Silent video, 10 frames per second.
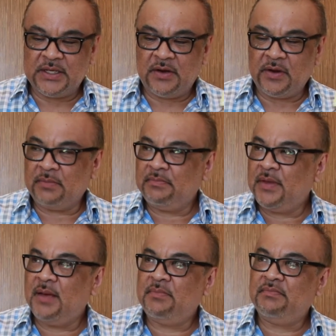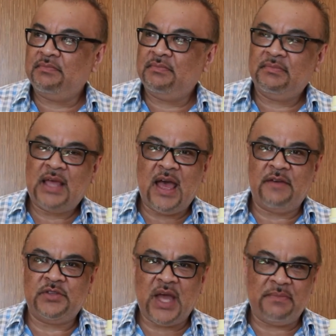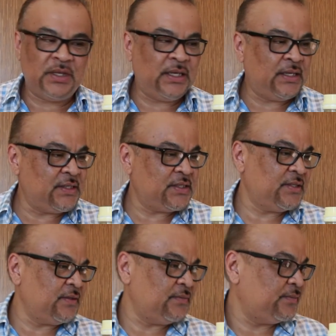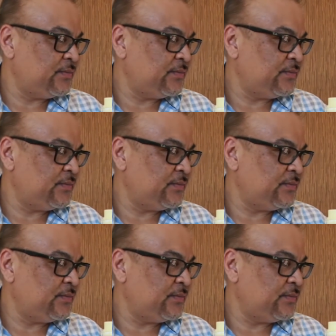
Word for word: considering I'm half Japanese.